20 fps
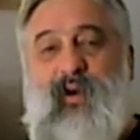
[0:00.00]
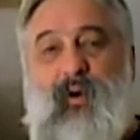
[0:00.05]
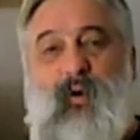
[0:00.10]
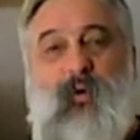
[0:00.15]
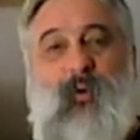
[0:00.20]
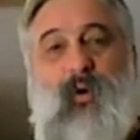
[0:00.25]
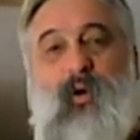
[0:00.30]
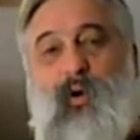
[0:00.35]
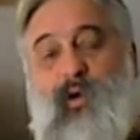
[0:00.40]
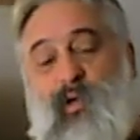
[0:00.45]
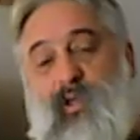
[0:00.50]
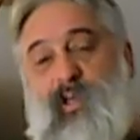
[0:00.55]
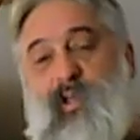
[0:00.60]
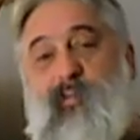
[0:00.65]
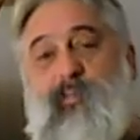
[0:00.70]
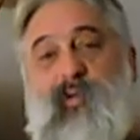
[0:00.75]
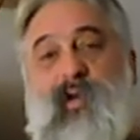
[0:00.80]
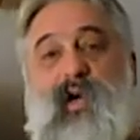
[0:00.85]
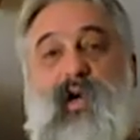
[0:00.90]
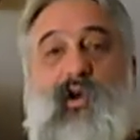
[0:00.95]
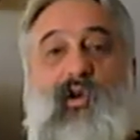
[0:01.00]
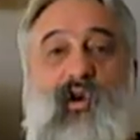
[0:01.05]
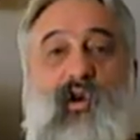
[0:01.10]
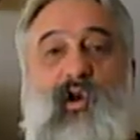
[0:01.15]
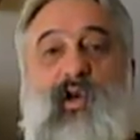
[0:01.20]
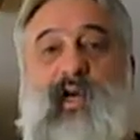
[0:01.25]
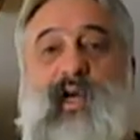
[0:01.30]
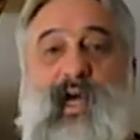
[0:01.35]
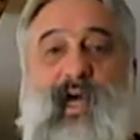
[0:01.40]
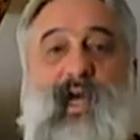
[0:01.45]
or something
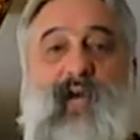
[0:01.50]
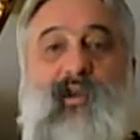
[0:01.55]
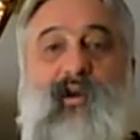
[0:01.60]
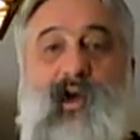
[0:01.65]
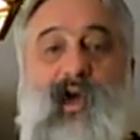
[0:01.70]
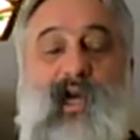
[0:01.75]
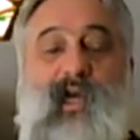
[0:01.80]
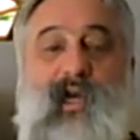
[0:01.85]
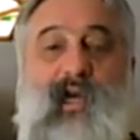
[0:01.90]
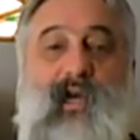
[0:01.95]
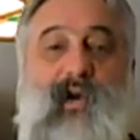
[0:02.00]
along that line,